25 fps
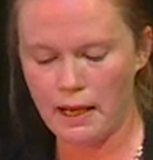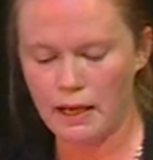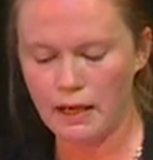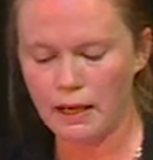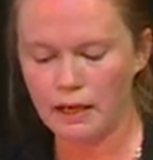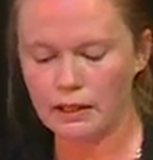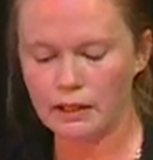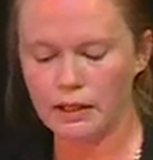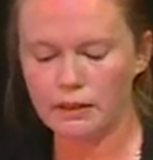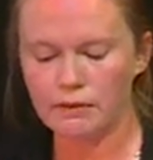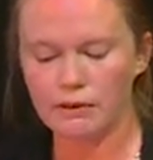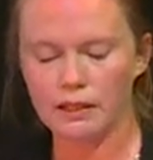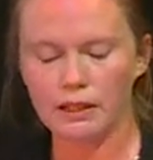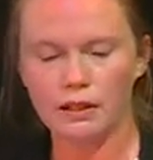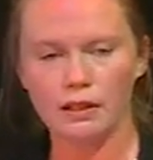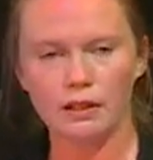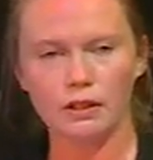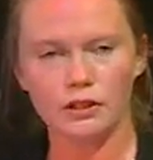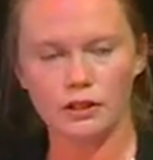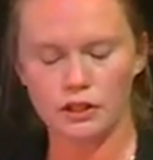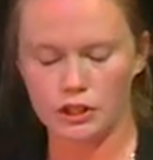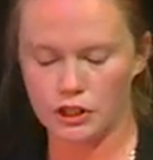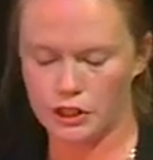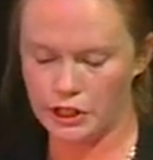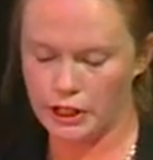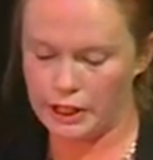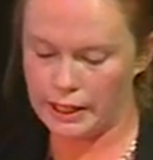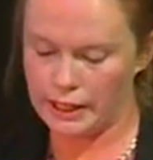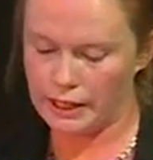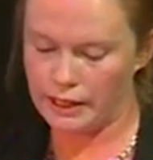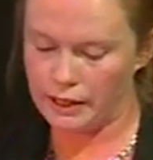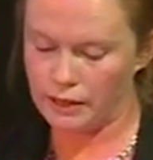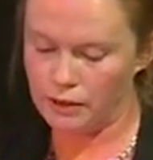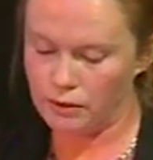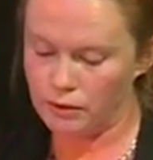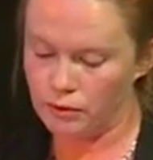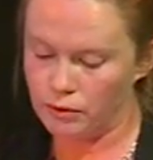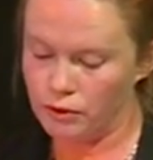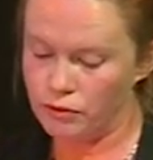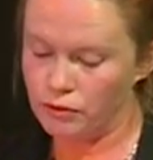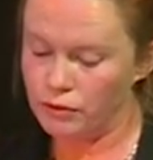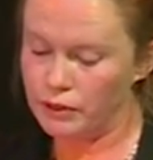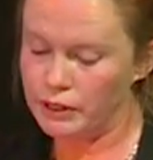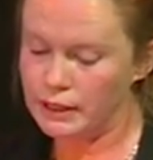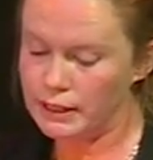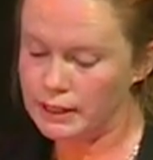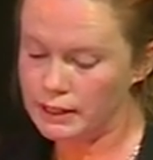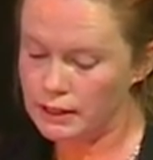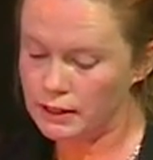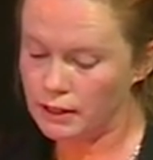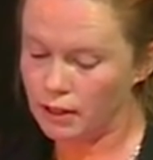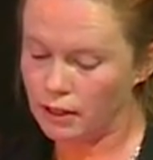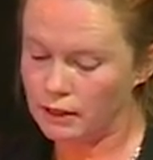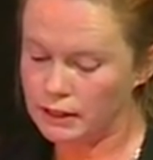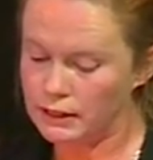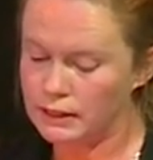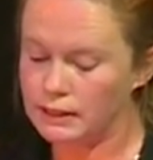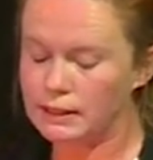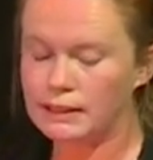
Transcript: And over the last year, we've really started